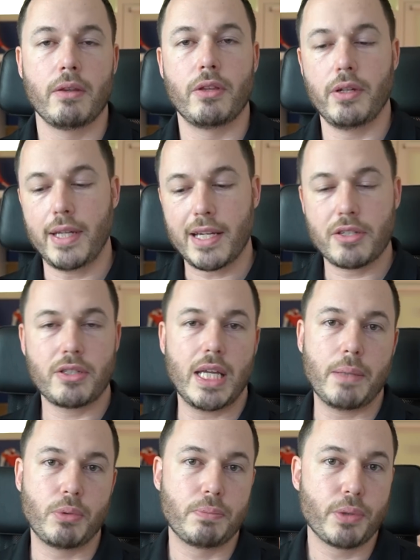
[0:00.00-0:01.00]
the next
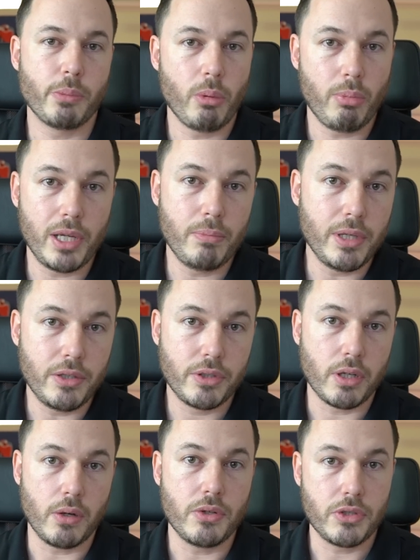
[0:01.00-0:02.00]
step would probably be to
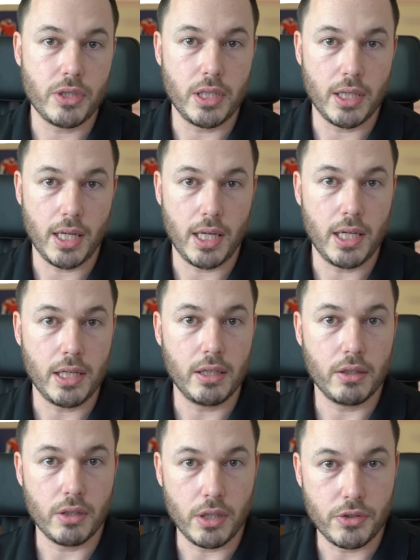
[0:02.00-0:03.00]
go and see
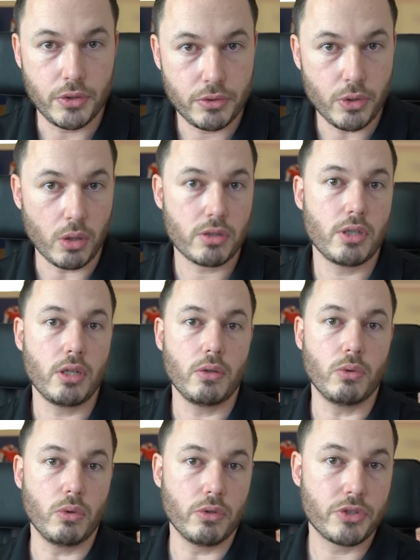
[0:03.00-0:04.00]
a doctor
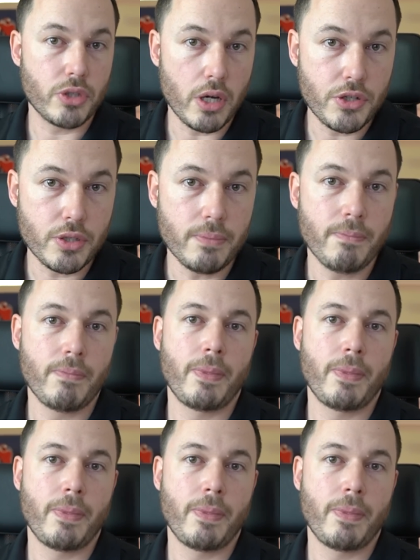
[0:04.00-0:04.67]
or surgeon.